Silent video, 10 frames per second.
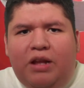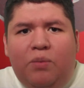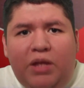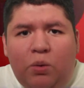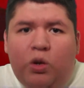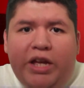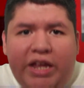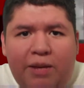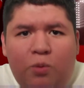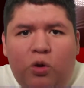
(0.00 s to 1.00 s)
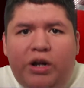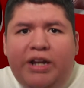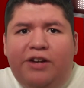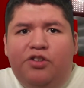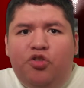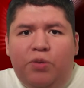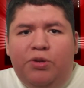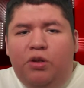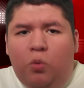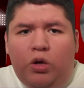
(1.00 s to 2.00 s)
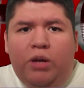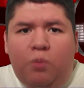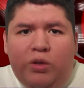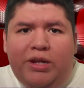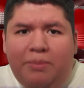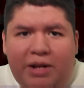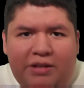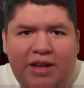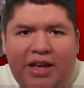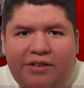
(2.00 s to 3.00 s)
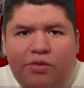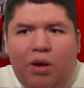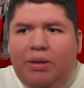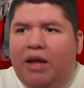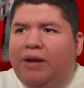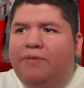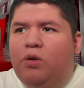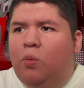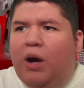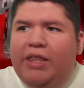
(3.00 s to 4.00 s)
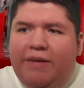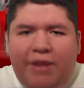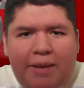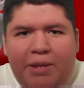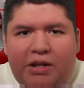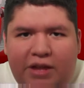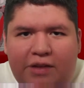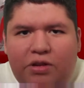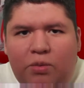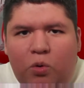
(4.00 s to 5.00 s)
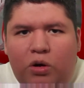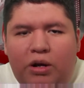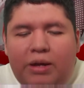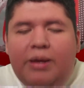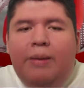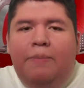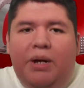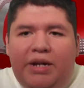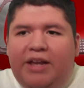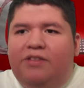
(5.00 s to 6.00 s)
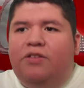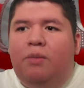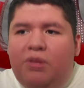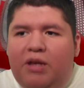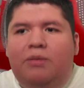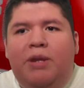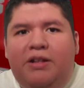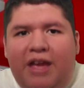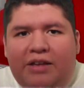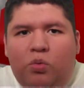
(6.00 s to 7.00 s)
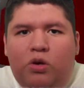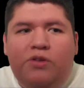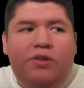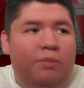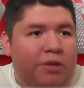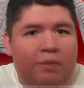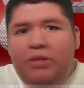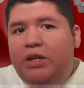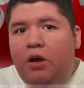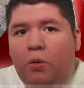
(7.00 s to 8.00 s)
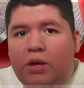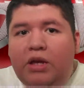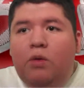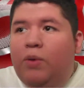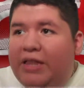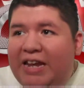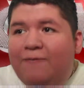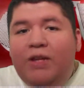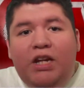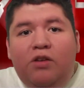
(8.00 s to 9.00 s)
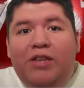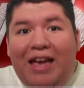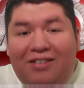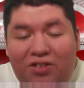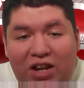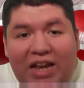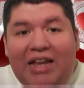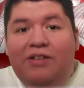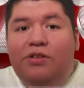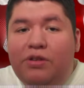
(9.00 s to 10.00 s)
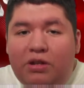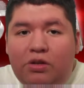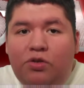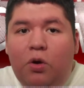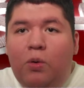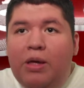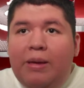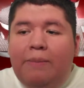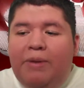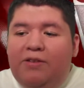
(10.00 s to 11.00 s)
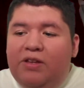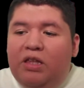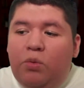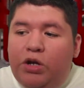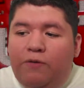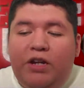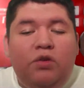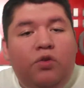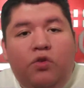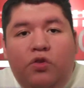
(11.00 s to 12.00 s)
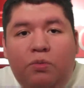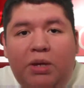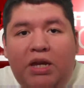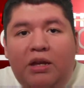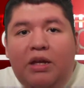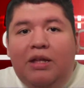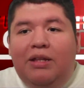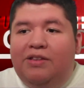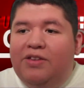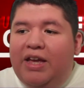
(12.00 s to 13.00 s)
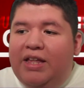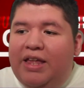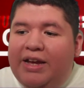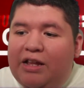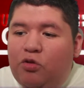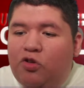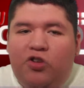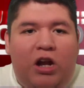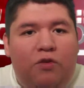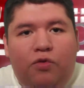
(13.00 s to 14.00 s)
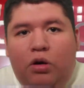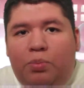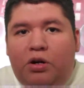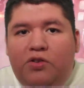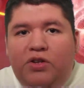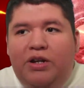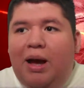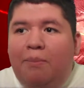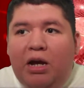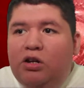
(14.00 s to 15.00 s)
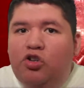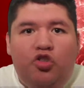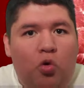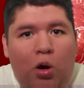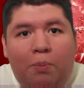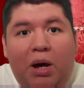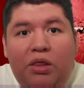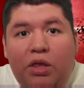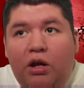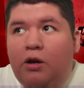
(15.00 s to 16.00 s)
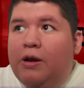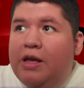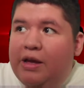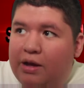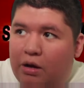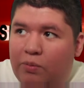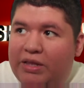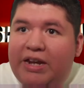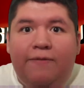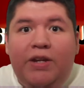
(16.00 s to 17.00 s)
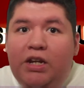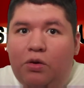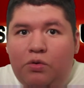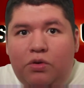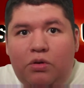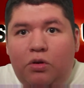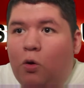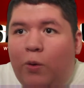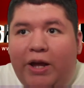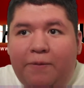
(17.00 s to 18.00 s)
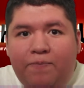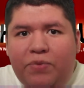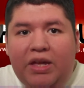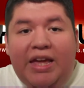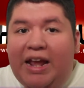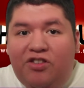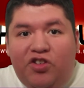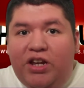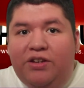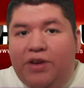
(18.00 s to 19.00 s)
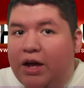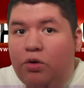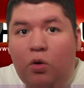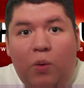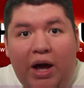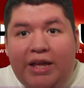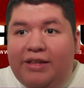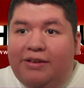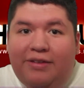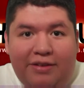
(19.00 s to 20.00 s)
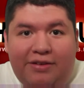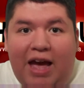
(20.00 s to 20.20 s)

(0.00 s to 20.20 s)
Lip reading: are not really working anymore, and the description are working more than the meta tags, so I don't even know why they even have meta tags anymore. But yes, sometimes the meta tags work, sometimes they don't. Related videos has changed. So basically where your videos used to be, let's say like I do a shout out for a person, I'm not going to show up on their related videos. No way. It has changed. I don't know why it's